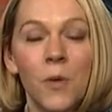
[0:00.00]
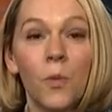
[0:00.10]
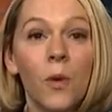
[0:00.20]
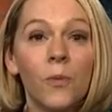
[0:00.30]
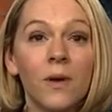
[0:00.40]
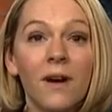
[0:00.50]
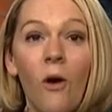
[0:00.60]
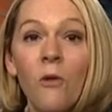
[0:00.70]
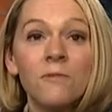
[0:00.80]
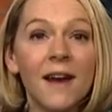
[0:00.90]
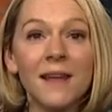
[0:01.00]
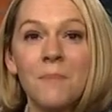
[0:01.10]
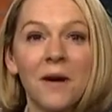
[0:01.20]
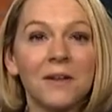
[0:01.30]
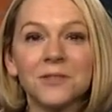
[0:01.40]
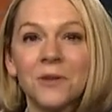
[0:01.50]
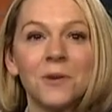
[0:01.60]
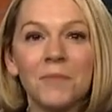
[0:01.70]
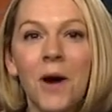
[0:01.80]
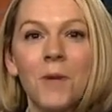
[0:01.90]
Well, already Parker
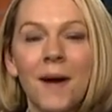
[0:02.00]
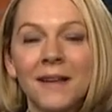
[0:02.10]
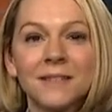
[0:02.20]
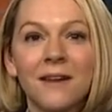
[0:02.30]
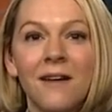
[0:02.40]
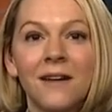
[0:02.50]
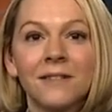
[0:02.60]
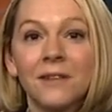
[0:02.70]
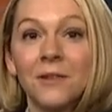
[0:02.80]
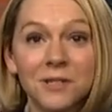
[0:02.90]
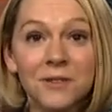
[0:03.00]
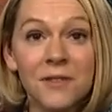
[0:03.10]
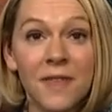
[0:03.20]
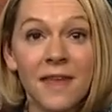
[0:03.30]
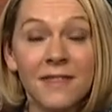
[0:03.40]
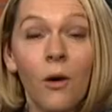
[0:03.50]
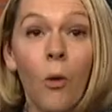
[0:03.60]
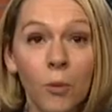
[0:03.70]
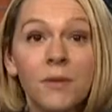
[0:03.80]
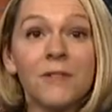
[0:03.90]
Solar Probe has gone closer than the
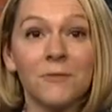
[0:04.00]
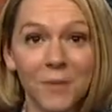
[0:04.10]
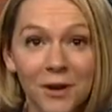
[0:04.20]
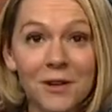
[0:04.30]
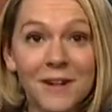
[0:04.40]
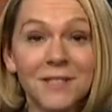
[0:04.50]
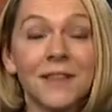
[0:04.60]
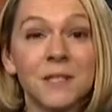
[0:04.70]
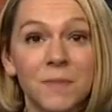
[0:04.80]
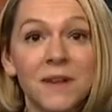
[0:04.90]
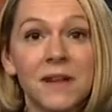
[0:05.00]
orbit of Mercury, so that's pretty